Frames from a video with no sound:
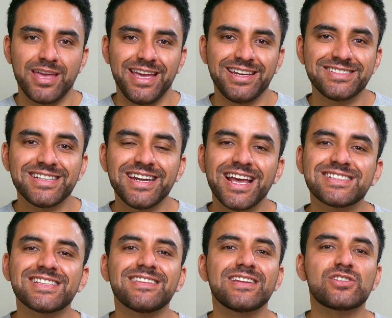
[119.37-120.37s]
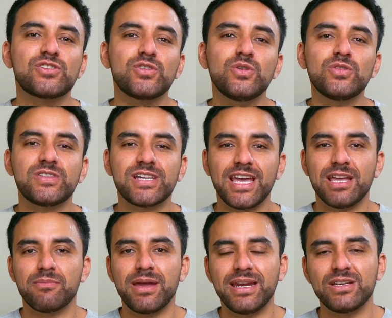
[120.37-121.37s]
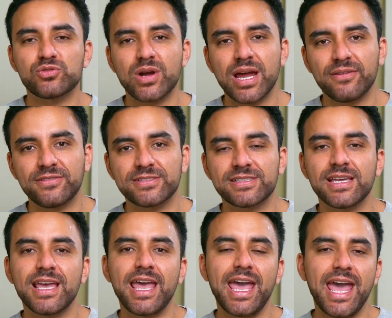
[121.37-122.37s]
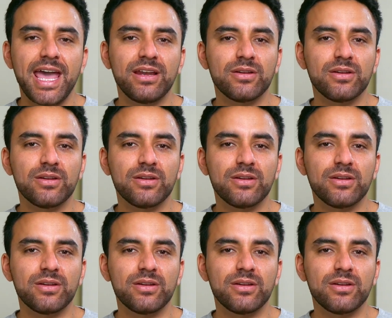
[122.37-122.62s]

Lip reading: It is an essay that should take many drafts and